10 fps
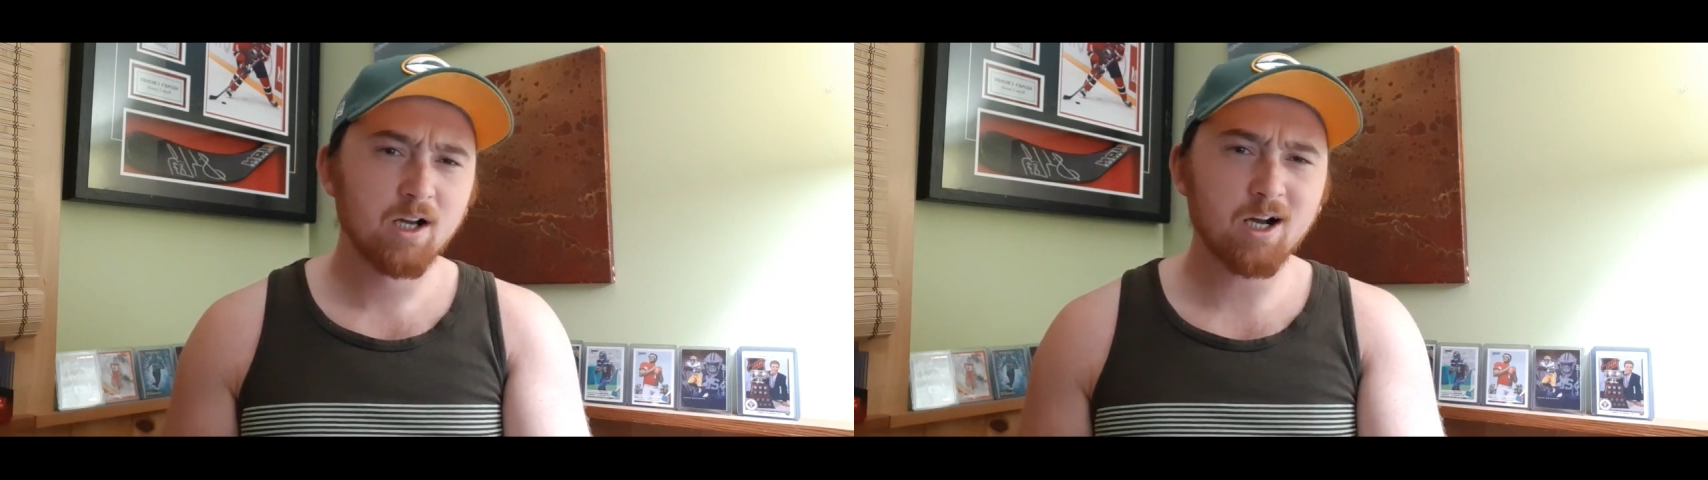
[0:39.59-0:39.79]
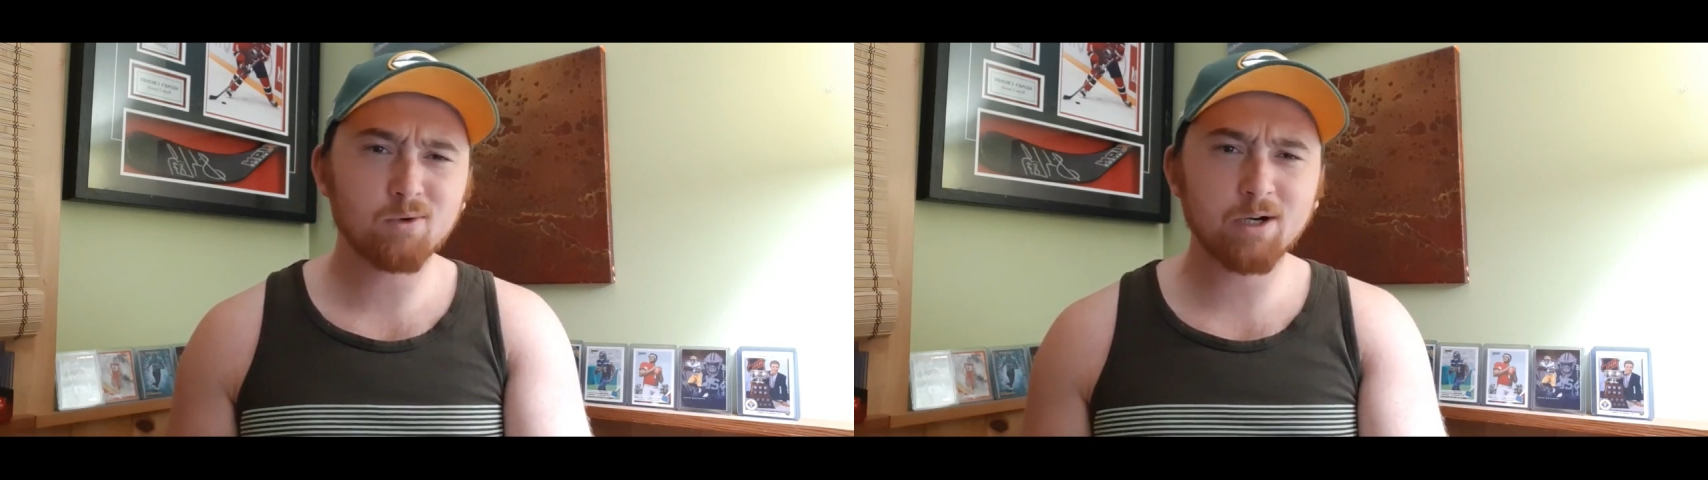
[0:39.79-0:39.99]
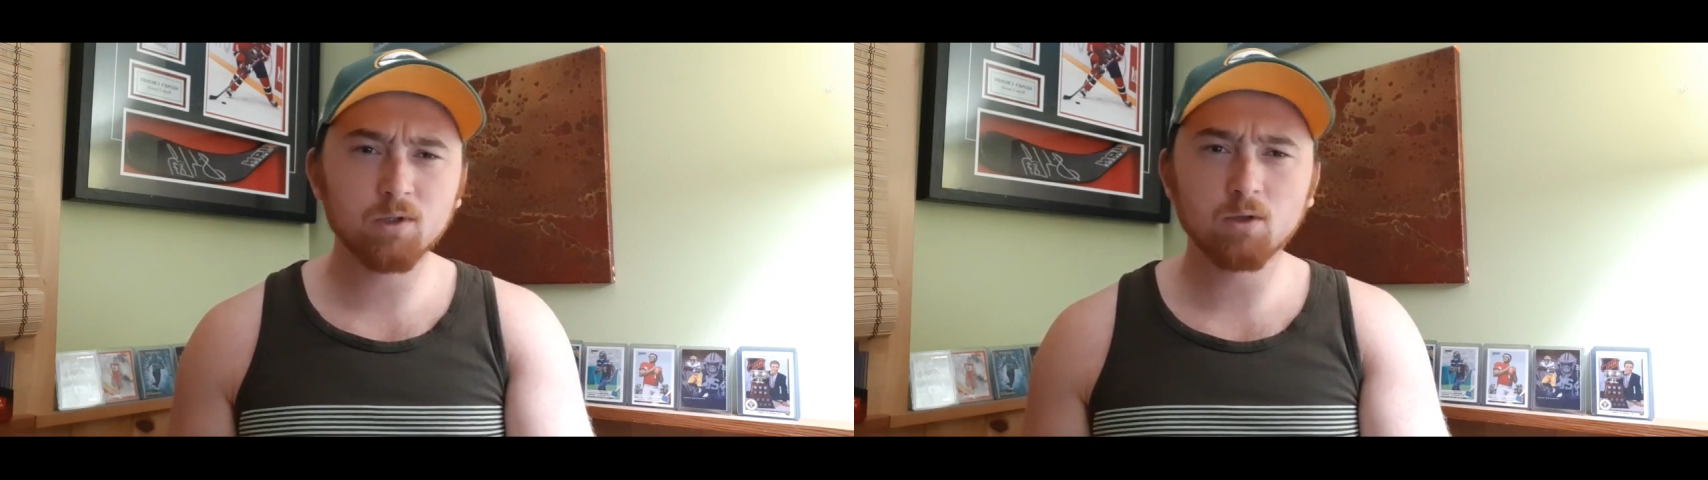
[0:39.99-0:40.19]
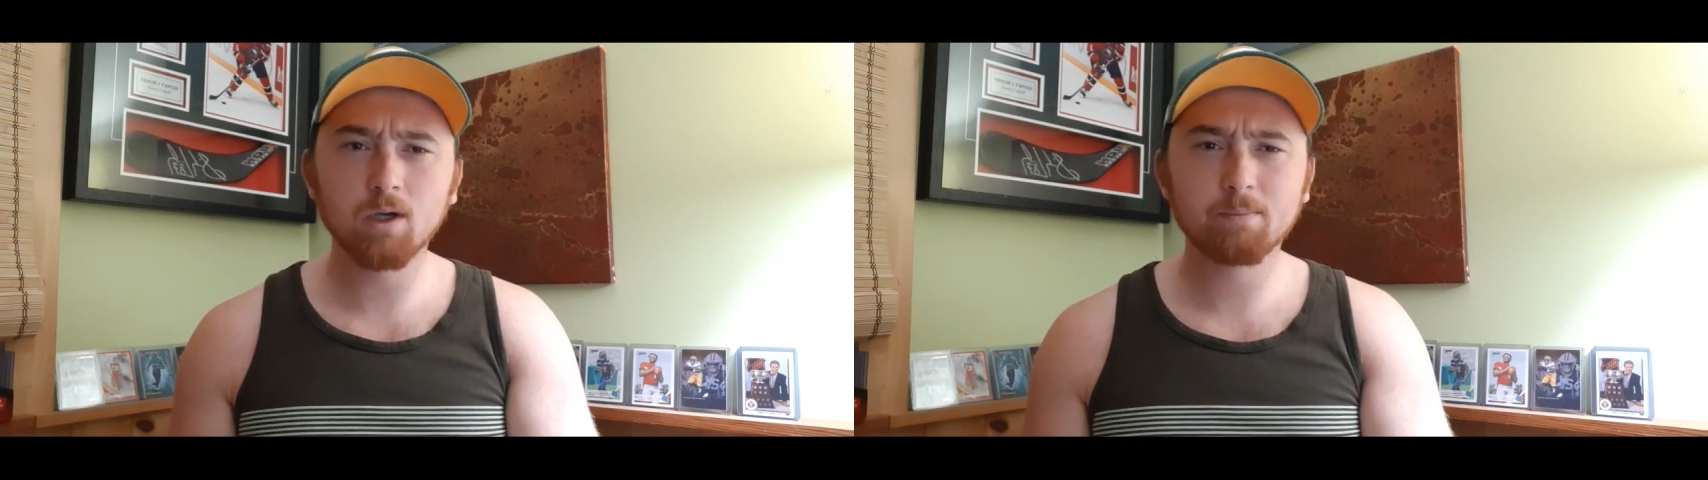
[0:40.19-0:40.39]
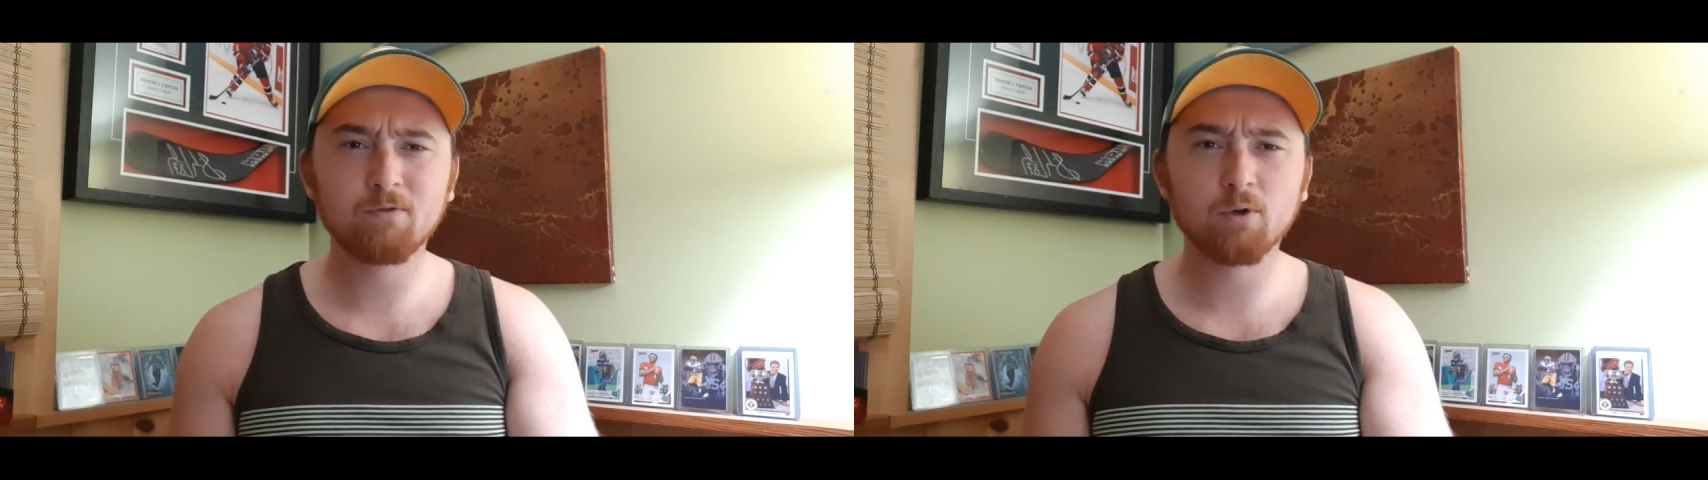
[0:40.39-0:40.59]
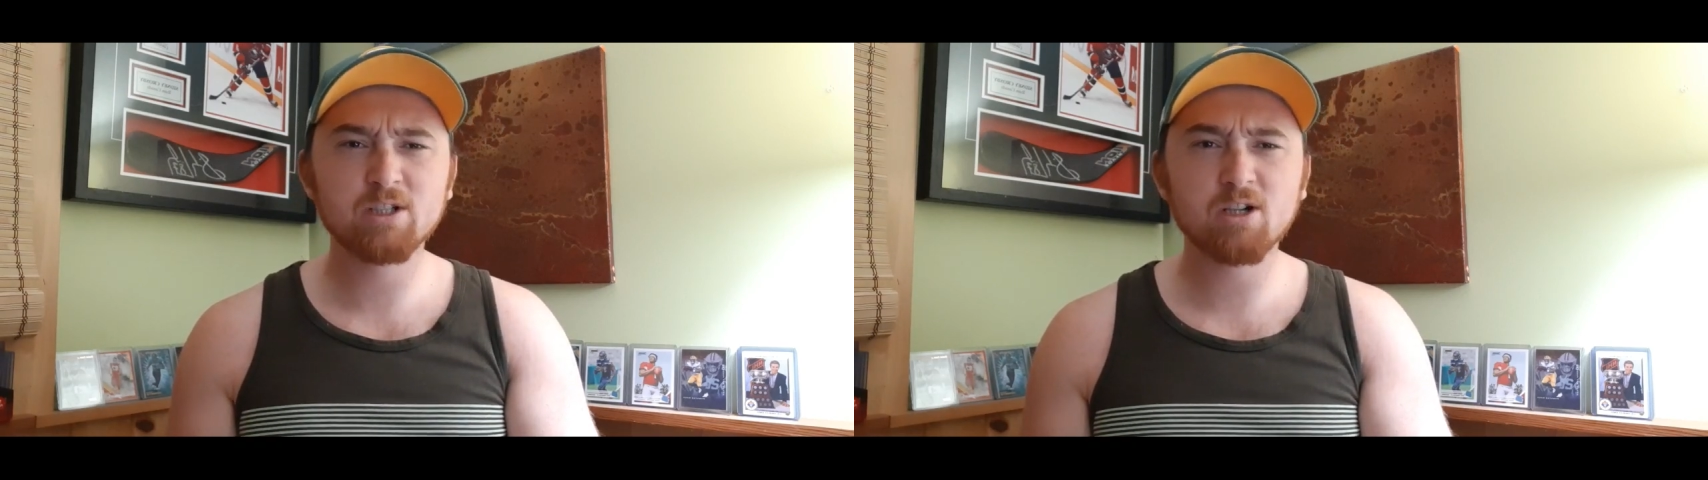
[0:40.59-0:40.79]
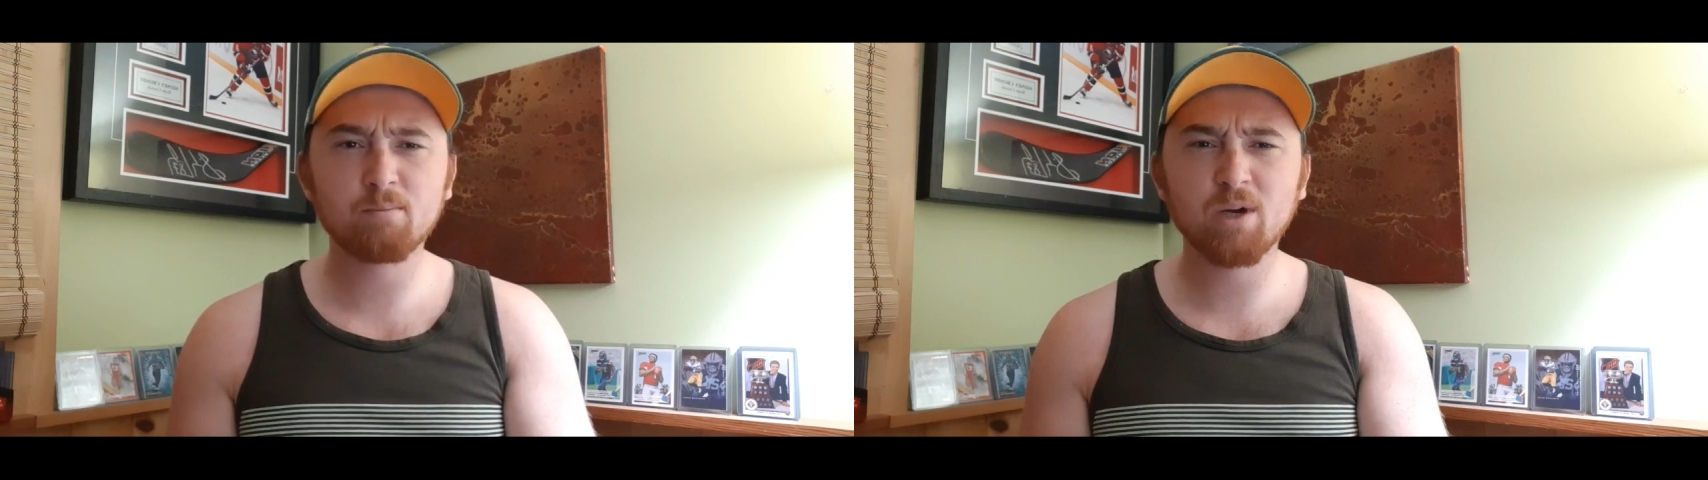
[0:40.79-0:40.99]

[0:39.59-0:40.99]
Right real quick before we start